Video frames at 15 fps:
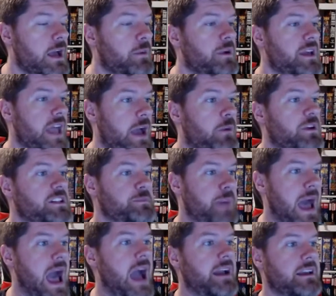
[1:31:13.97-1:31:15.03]
it was
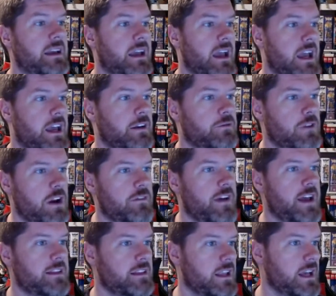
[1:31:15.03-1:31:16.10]
Pack and Fred
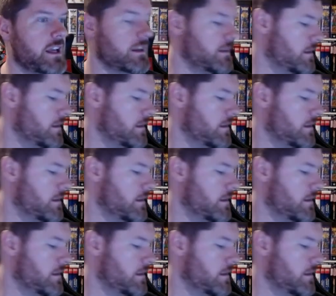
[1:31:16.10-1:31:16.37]
Van Lint.